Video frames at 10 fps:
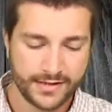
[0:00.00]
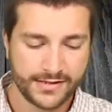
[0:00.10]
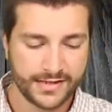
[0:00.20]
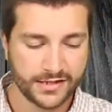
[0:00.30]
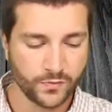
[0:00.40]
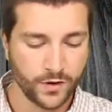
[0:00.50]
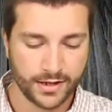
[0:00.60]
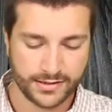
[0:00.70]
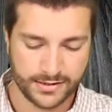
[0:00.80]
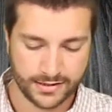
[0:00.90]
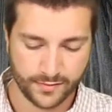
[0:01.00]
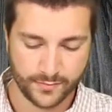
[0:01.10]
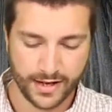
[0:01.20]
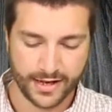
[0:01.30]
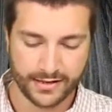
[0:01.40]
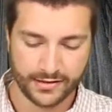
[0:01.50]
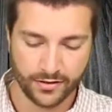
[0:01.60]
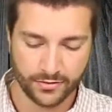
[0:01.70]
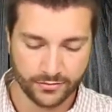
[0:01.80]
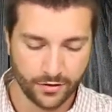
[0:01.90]
6 watts
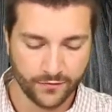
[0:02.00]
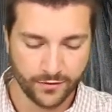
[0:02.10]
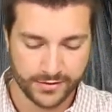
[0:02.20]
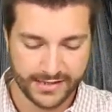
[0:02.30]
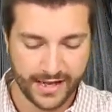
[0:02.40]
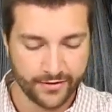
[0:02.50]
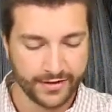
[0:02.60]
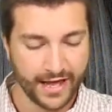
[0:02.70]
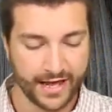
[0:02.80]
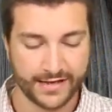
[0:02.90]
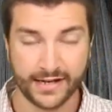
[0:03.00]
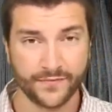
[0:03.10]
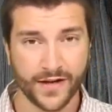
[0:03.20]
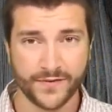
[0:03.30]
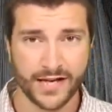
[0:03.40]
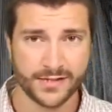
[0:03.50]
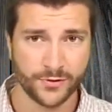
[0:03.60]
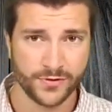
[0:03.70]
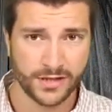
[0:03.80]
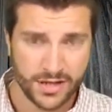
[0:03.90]
combined overall sound at 95
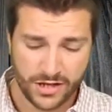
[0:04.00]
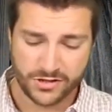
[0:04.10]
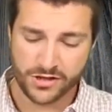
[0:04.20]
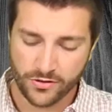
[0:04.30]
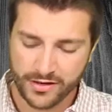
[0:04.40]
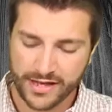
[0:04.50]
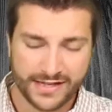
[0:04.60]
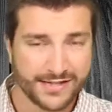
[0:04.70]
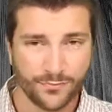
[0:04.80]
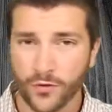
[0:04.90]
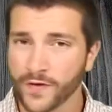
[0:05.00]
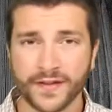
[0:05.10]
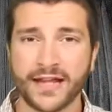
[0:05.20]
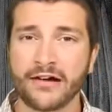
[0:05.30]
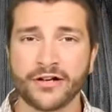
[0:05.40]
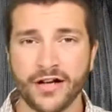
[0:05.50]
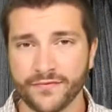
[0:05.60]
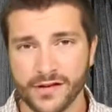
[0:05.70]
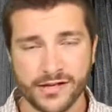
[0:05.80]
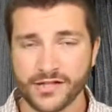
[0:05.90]
decibels. So it is more than loud
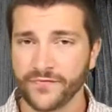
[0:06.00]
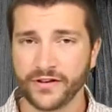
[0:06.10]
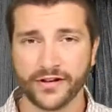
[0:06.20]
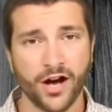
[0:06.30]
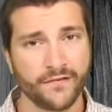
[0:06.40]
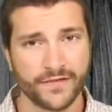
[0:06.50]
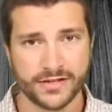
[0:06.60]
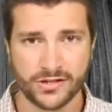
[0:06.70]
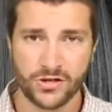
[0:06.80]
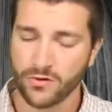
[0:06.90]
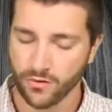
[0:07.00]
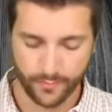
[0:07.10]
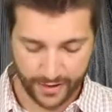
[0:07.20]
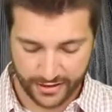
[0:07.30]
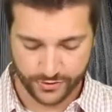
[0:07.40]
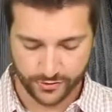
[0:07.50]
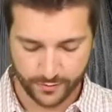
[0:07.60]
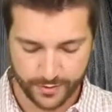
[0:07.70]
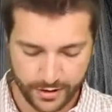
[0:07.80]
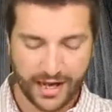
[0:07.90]
enough to fill an office or a
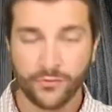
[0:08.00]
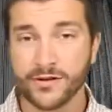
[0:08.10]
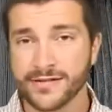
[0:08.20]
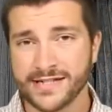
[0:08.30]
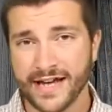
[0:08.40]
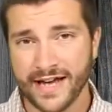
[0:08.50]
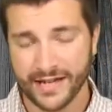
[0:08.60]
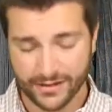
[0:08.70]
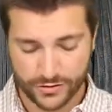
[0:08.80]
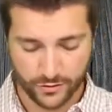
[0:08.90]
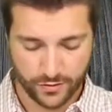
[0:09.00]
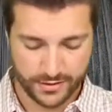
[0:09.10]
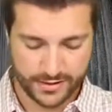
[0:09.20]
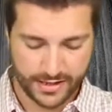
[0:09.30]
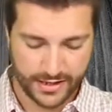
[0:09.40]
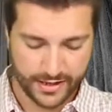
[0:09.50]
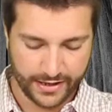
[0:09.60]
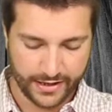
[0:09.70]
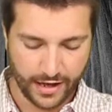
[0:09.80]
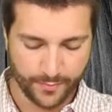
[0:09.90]
bedroom. I will say towards the
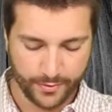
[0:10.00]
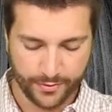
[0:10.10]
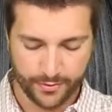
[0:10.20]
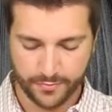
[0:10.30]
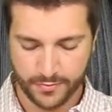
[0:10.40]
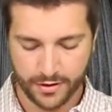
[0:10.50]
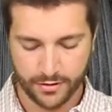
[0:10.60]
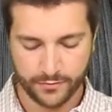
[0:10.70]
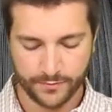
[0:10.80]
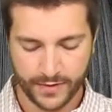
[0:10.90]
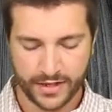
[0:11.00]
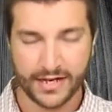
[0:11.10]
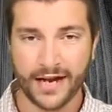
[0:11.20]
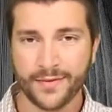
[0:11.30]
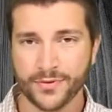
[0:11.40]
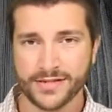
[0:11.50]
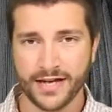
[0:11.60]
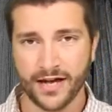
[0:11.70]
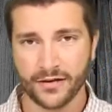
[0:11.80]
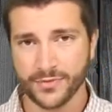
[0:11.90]
upper, 90%,
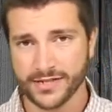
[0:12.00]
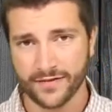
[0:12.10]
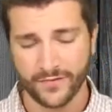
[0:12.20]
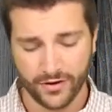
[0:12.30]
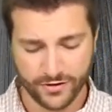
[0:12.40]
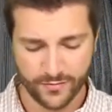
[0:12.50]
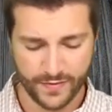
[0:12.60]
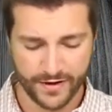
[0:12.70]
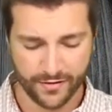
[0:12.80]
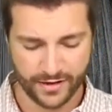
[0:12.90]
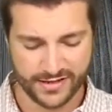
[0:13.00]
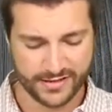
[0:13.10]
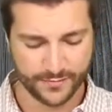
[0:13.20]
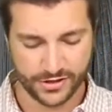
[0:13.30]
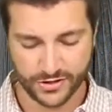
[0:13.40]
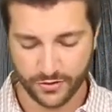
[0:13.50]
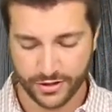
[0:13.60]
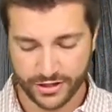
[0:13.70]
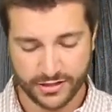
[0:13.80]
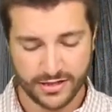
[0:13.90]
100% volume, there is some
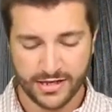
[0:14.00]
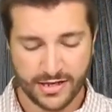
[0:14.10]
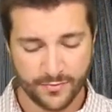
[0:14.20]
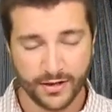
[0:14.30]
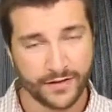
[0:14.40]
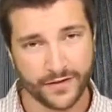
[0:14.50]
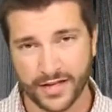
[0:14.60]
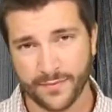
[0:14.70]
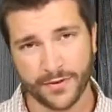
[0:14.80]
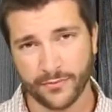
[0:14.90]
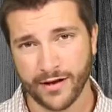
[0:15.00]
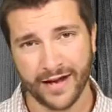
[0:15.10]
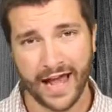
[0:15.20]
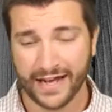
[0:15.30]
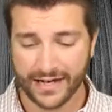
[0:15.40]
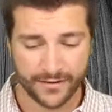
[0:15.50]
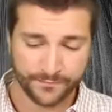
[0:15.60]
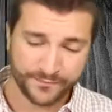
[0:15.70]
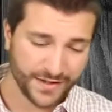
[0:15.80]
distortion, but if you keep it around 80,